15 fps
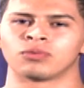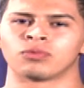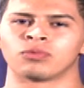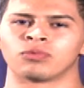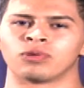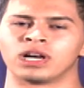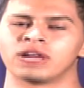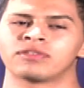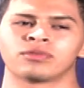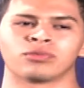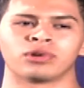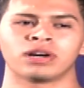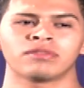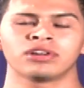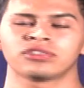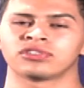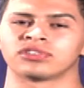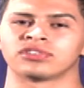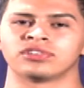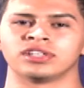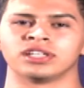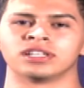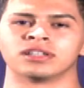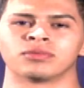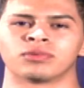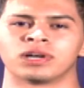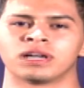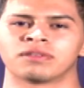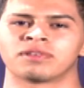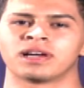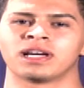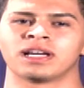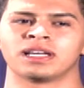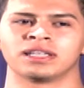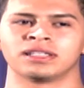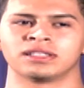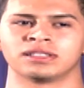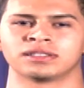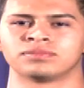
whenever I succeeded, whenever I